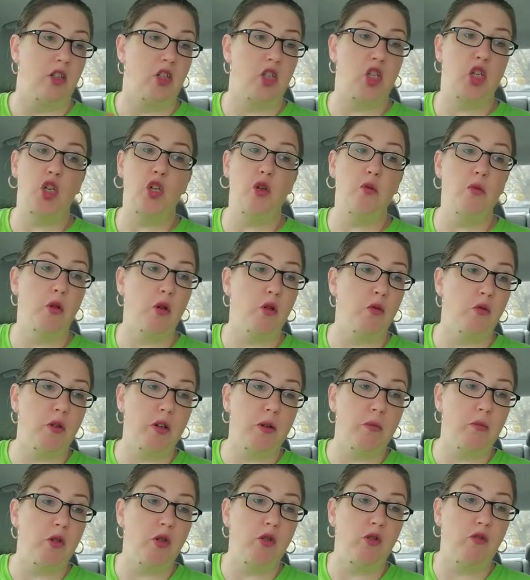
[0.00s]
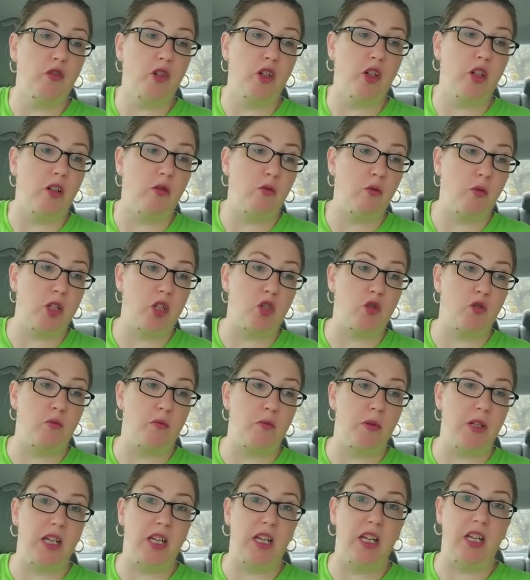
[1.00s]
tumor removal, which
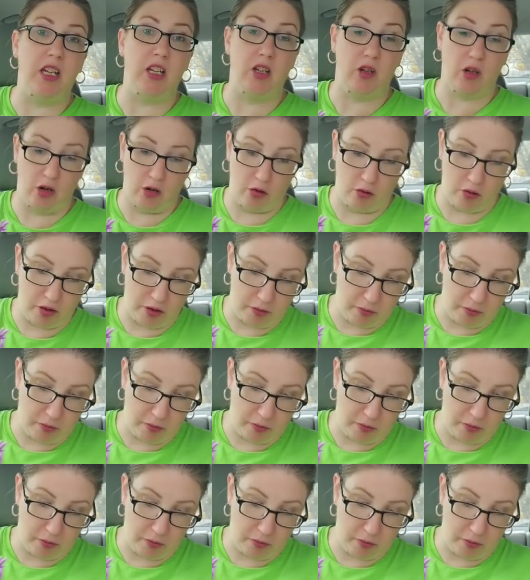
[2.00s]
would be, you know,